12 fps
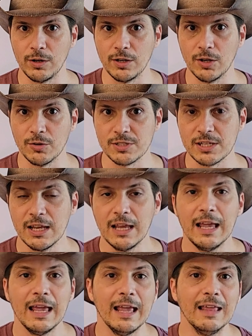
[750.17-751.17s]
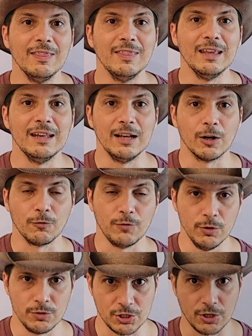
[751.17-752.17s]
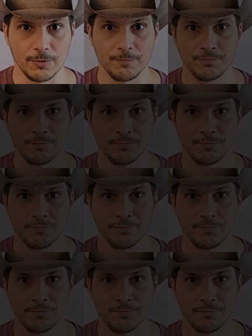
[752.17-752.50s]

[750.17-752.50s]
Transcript: Windows in the near future.